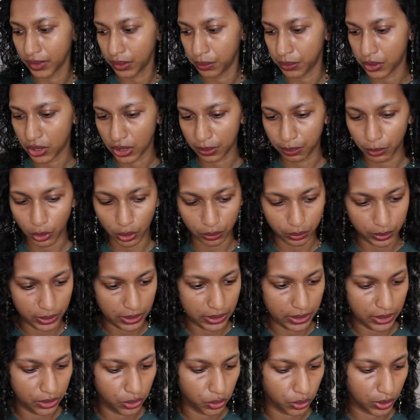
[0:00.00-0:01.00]
which I'm not
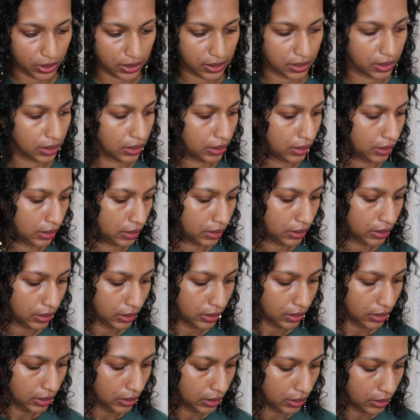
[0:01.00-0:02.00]
really interested in.
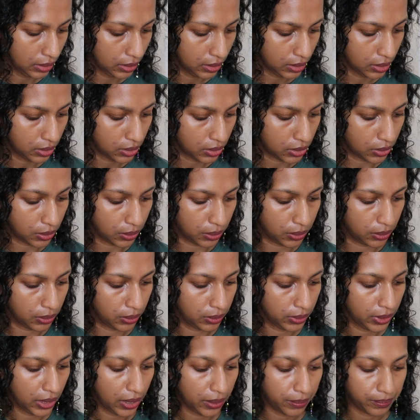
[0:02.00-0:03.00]

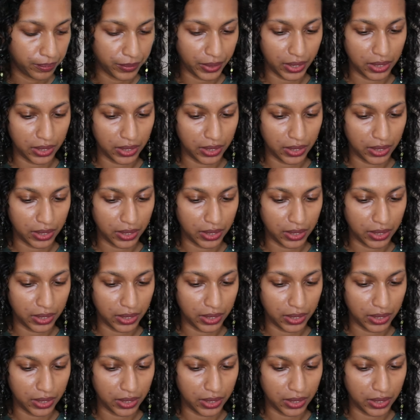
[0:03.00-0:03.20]
So yeah,